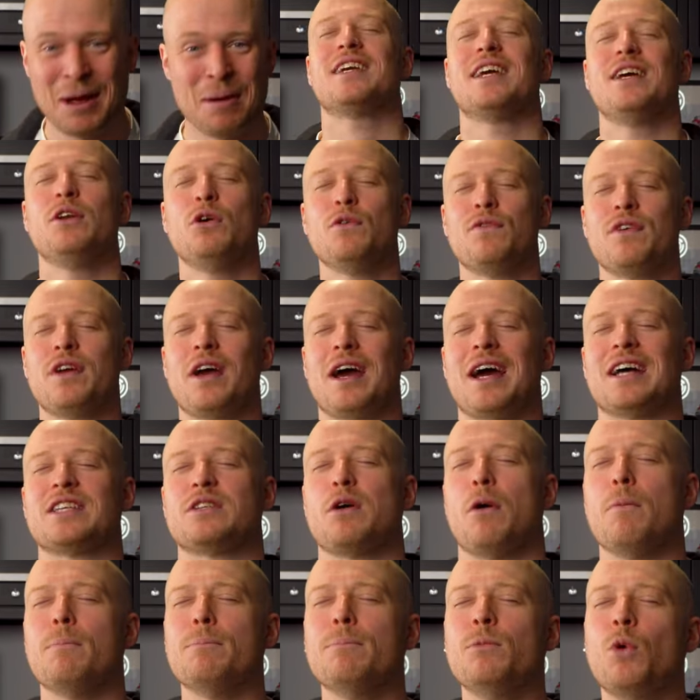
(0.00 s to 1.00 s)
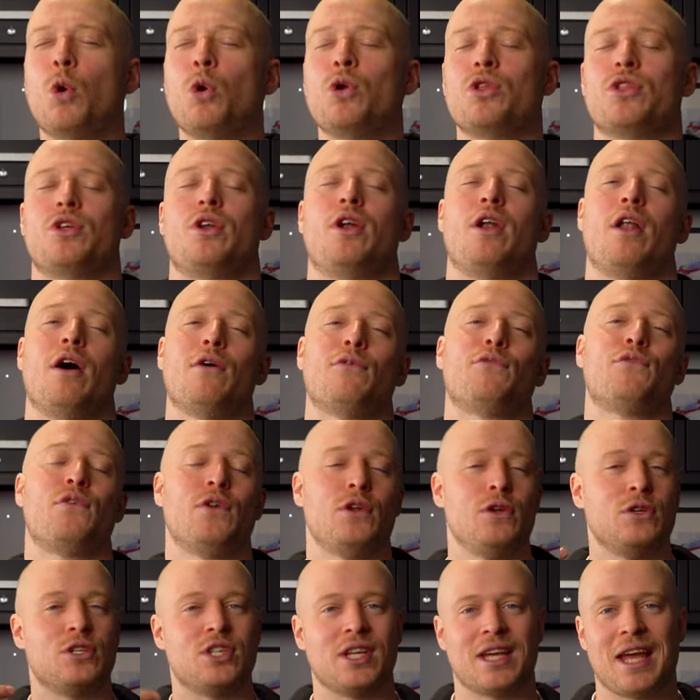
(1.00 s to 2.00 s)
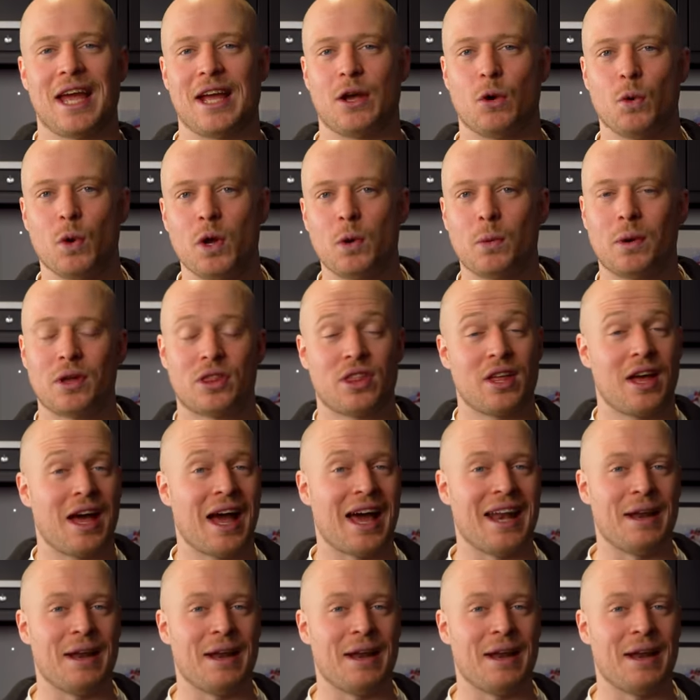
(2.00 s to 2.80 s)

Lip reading: Kinovia has more than enough for you to get going with,